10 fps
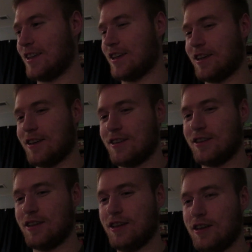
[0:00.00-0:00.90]
Uh,
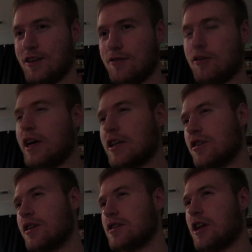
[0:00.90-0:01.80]
well,
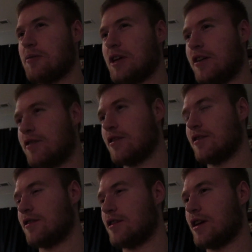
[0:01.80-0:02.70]
actually, it's not mean.
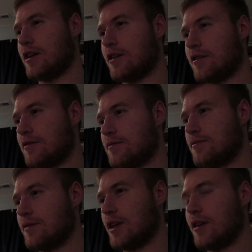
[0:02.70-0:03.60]
Uh,
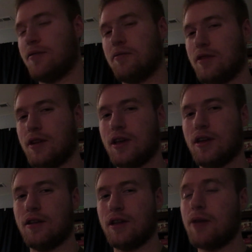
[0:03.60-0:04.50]

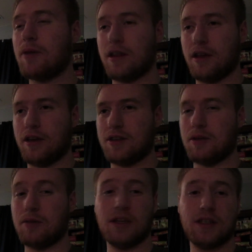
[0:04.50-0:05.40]
they might think it's
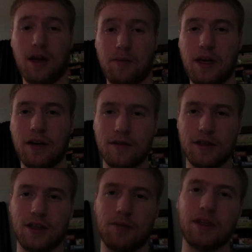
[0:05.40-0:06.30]
mean, but it's not mean.
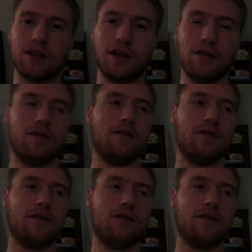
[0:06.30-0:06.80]
It's not mean stuff.